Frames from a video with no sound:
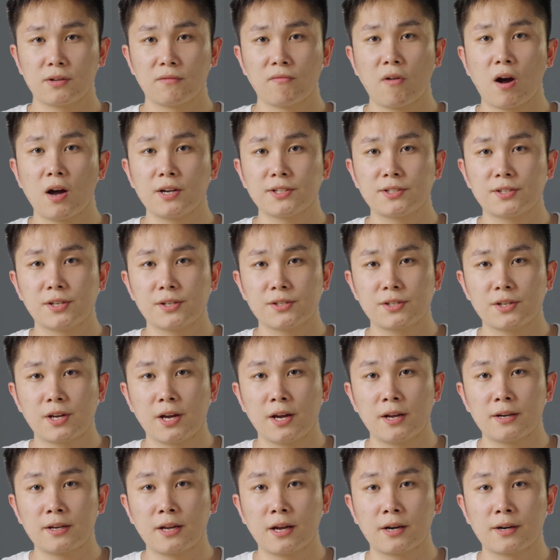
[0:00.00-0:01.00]
devices
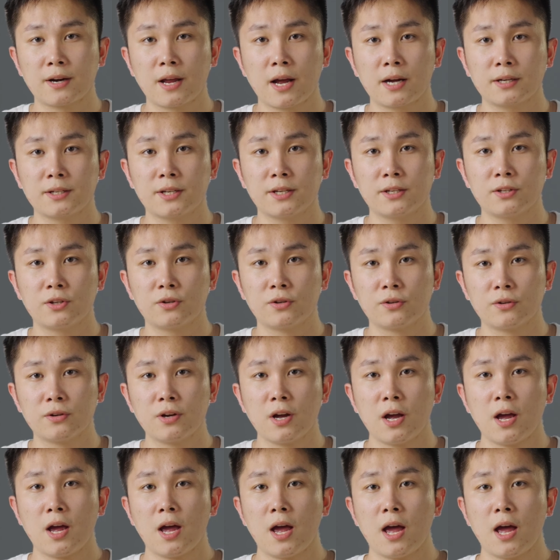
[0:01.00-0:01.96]
can connect it to